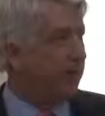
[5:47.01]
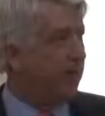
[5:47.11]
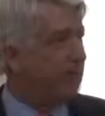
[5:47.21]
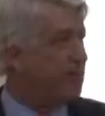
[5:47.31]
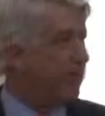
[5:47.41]
The
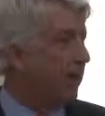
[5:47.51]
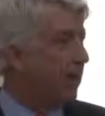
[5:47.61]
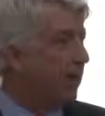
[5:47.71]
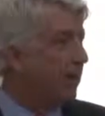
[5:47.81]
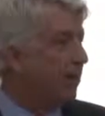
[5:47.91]
first
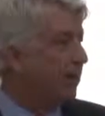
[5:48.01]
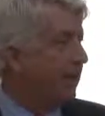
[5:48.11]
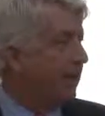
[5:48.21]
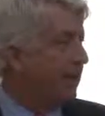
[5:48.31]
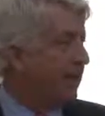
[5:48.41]
one
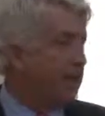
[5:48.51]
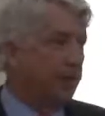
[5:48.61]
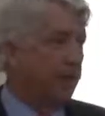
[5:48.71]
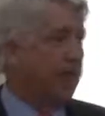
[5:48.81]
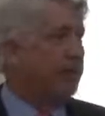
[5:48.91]
is a
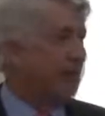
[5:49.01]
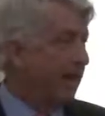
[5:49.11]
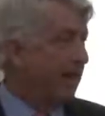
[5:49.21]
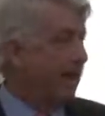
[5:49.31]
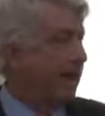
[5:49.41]

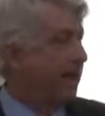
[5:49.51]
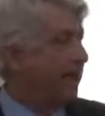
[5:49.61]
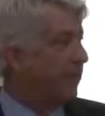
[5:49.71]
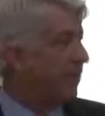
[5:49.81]
long-standing line of